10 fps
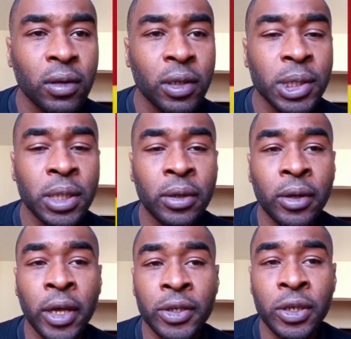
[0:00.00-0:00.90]
This shit
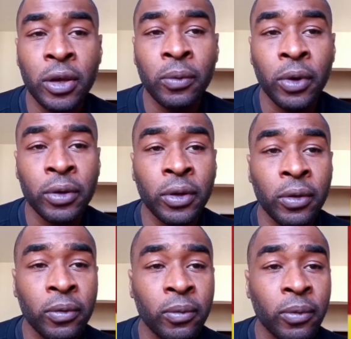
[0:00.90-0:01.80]
look like it's gonna work
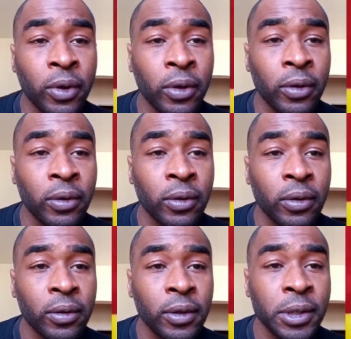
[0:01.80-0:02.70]
though. Word.
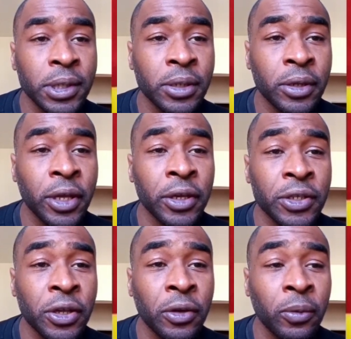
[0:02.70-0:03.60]
This shit look
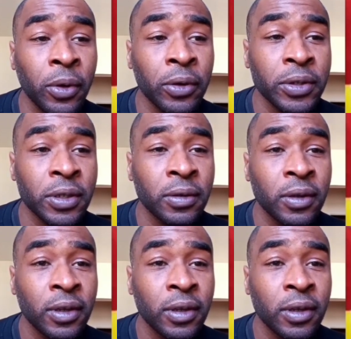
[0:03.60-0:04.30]
like it's gonna work, so.